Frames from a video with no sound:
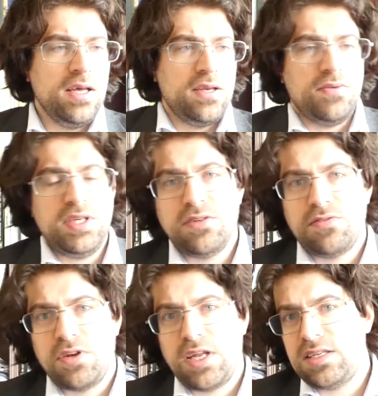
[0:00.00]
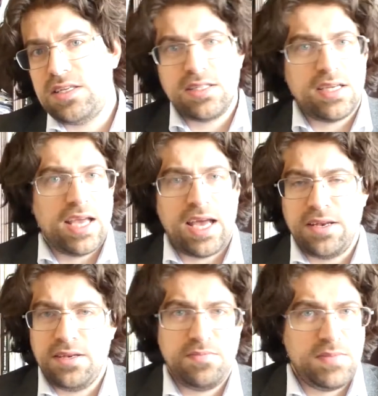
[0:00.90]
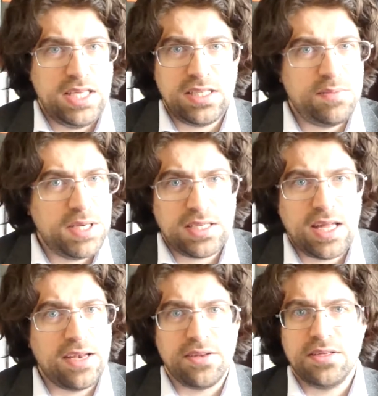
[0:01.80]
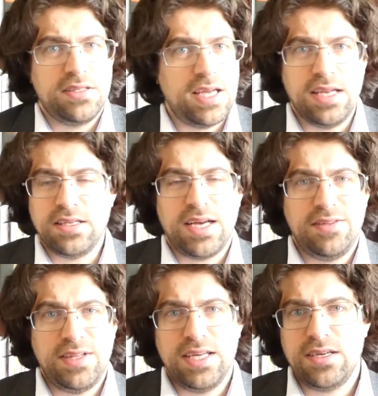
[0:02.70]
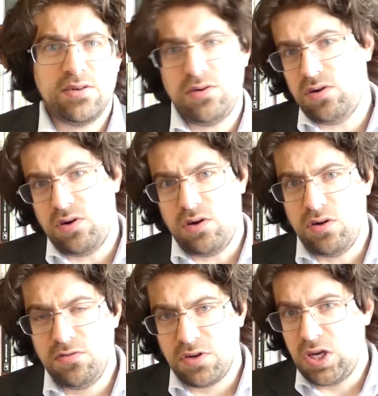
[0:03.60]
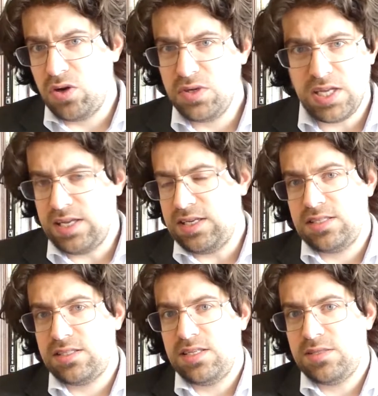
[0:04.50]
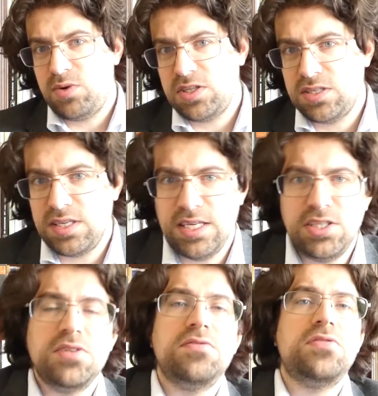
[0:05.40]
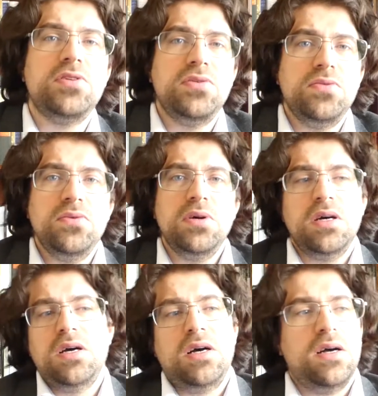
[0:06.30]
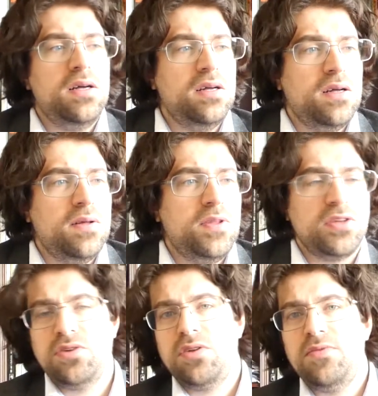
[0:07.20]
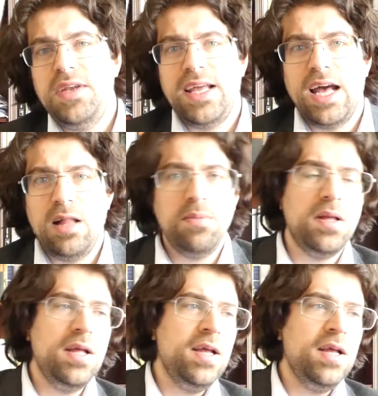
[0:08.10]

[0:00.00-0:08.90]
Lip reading: The reason for that is, again, it's a big standard, and I think overloading this presentation for you does not really help.